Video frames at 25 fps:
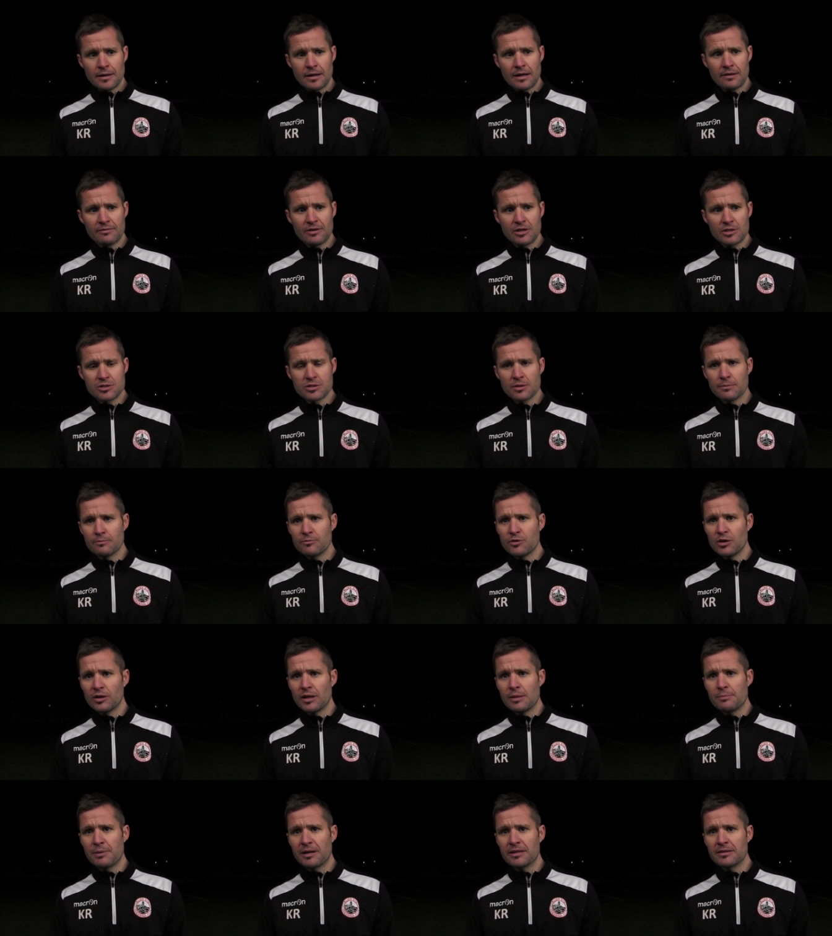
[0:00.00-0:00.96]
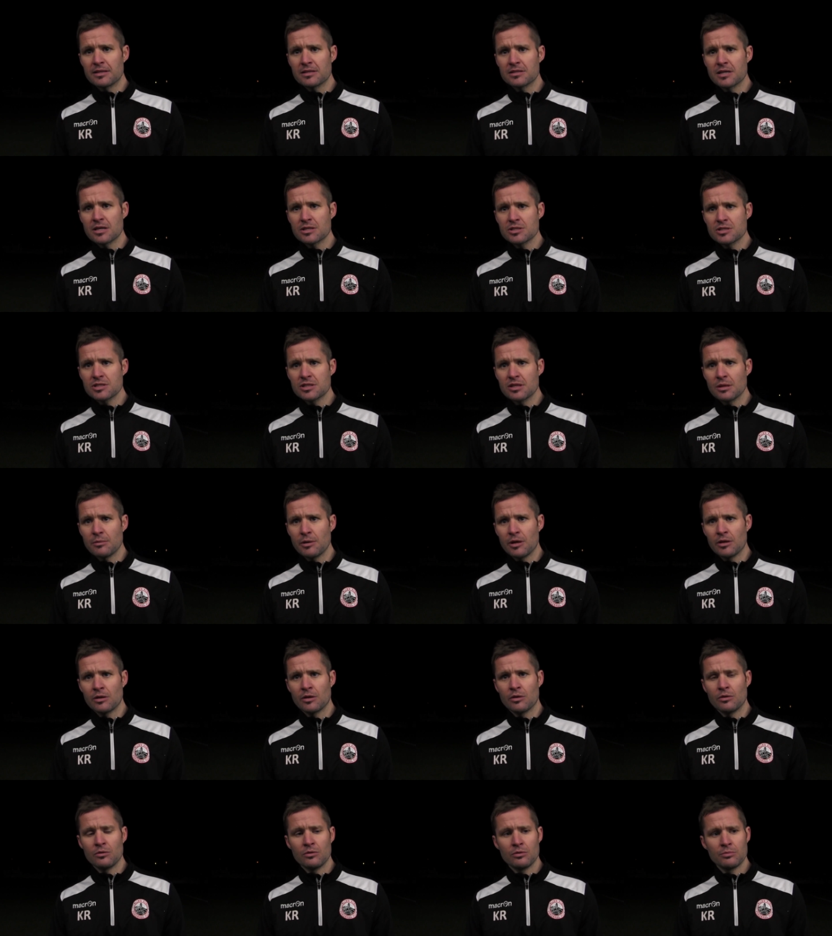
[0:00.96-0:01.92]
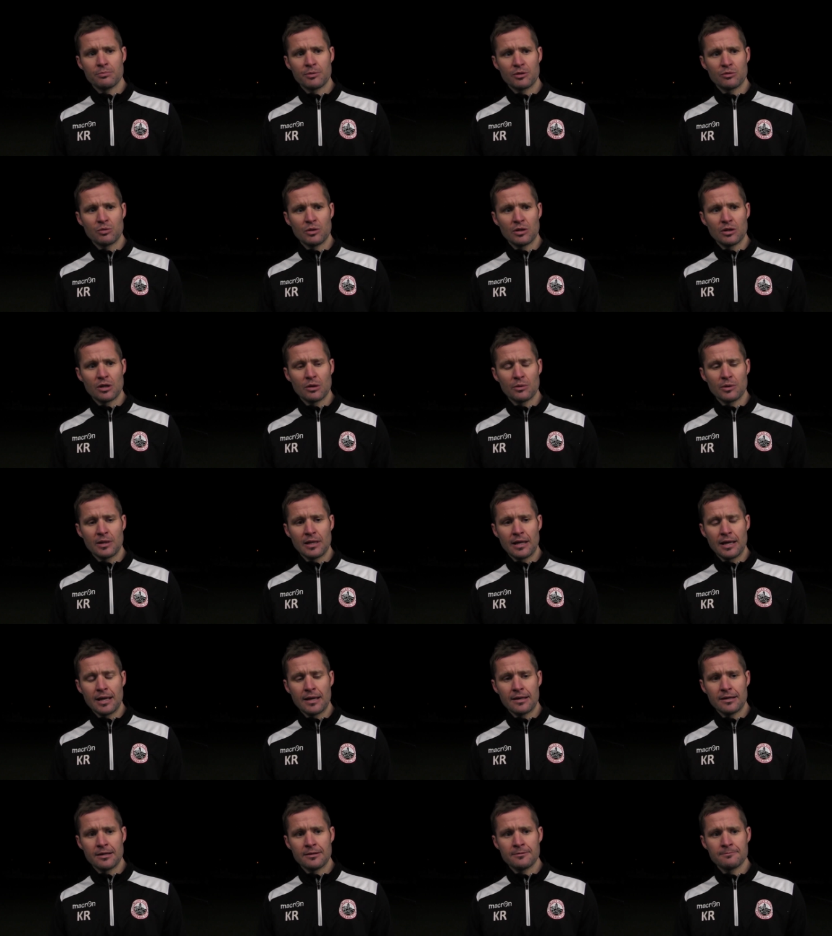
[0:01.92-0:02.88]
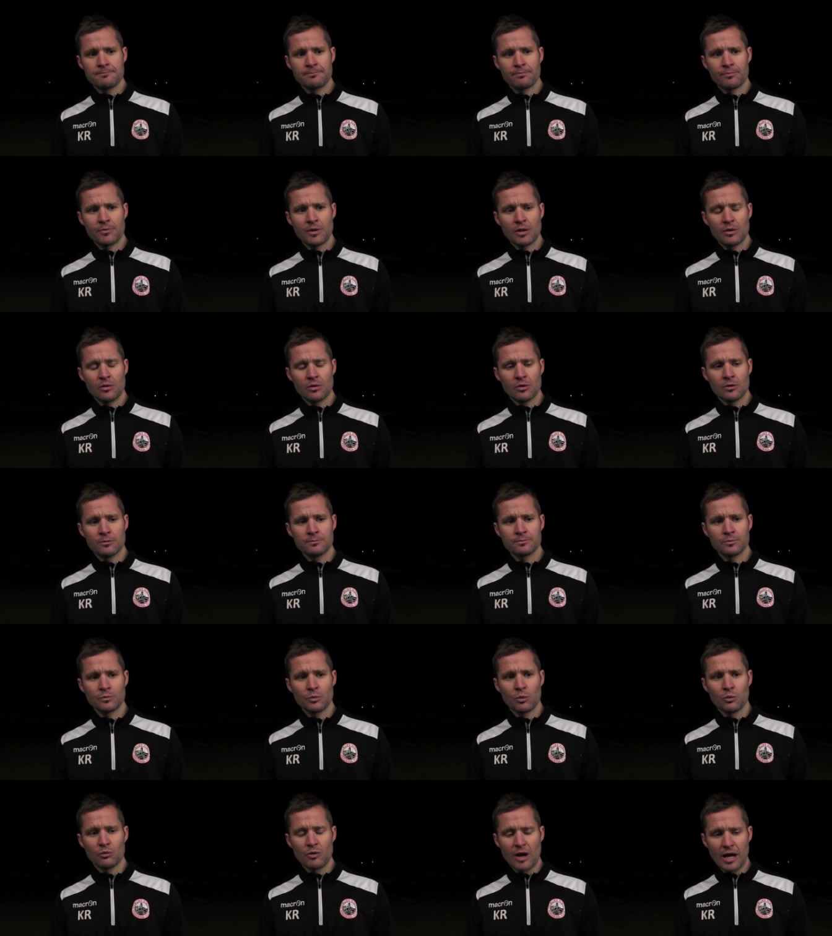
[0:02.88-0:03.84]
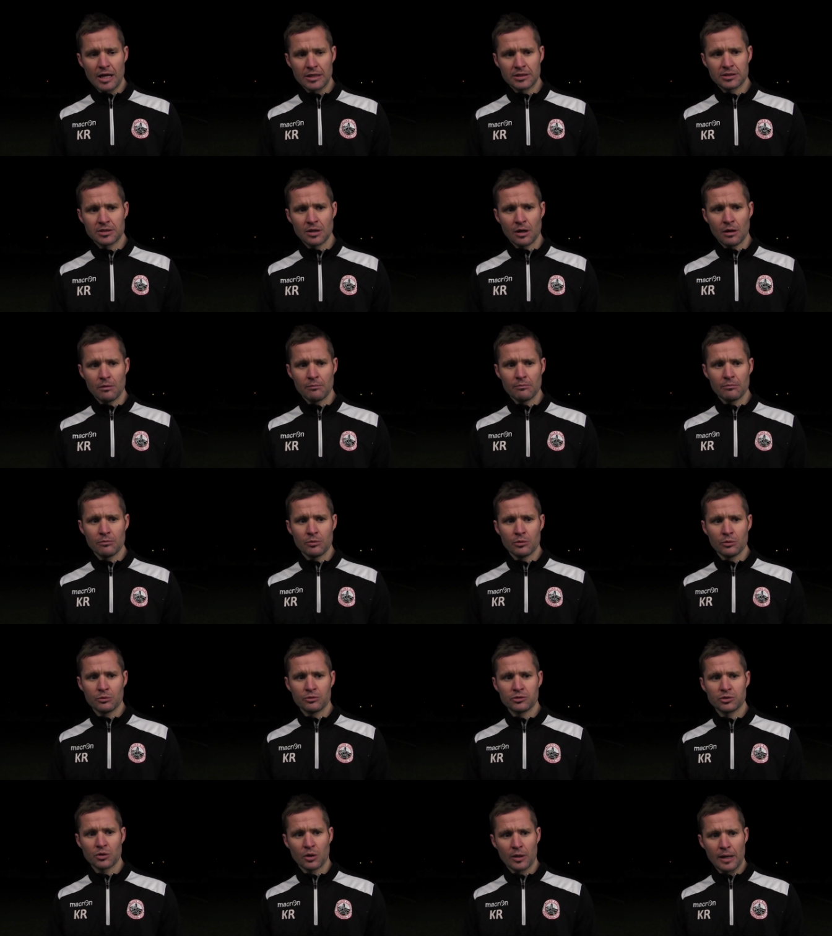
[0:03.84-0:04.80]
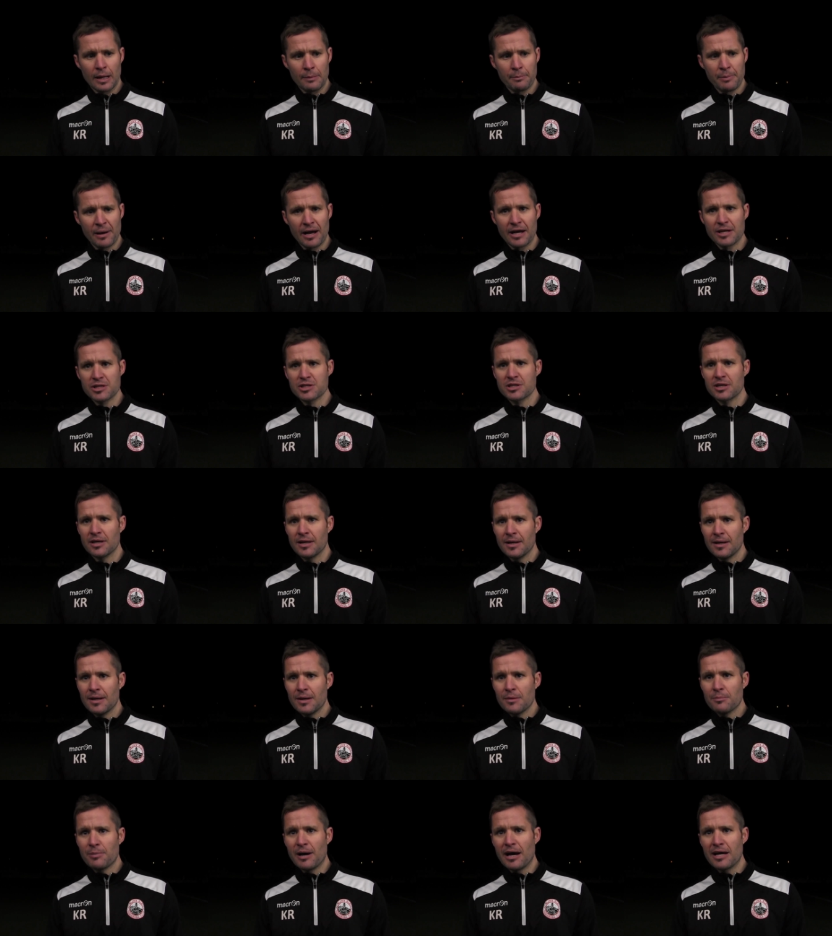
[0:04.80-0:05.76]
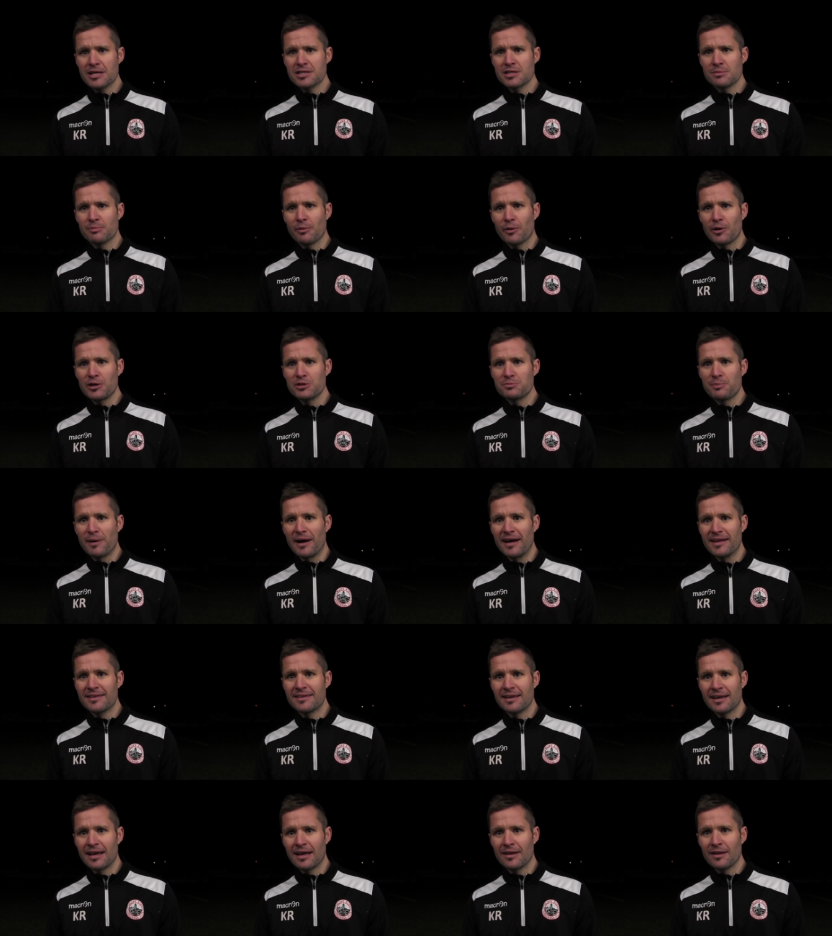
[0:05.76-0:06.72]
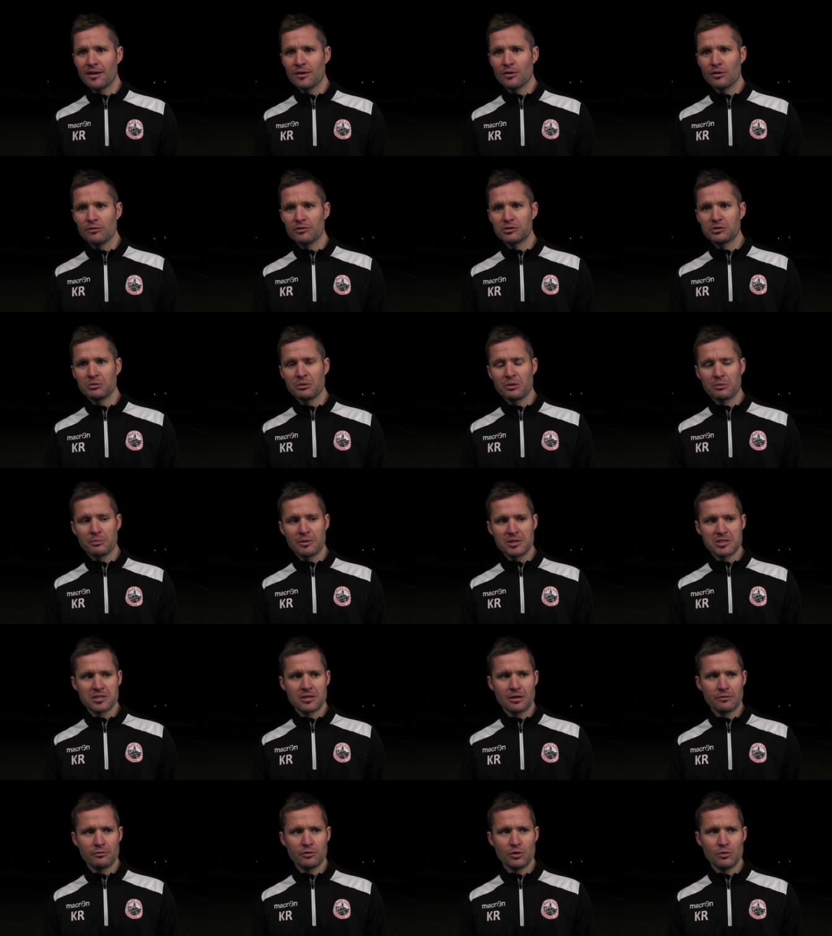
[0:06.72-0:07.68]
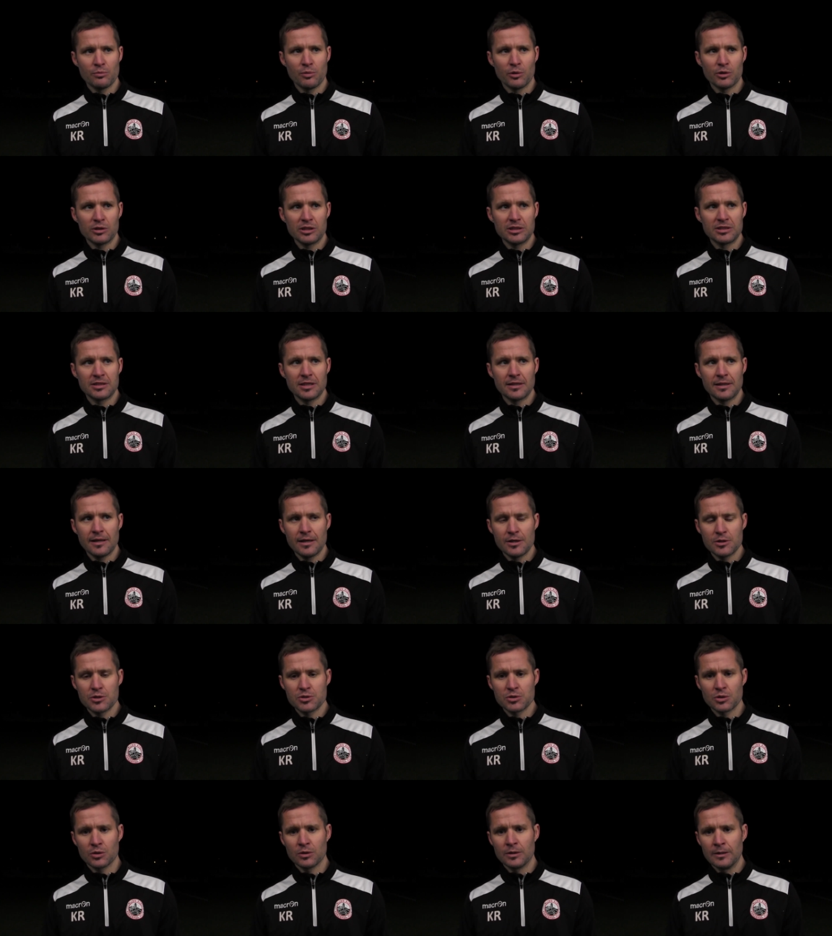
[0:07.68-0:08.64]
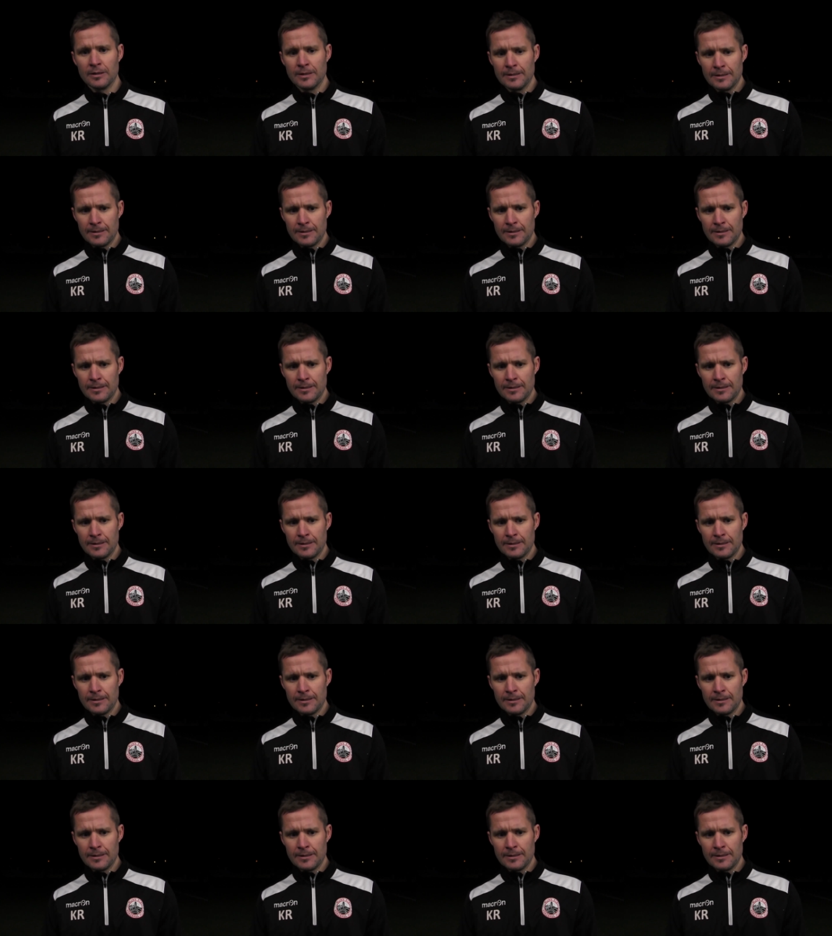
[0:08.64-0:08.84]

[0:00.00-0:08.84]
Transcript: I've got some really big decisions to make now between now and then, and you know, we'll rest up, we'll sort of patch patch the boys back together. Obviously, we're missing a few bodies today, so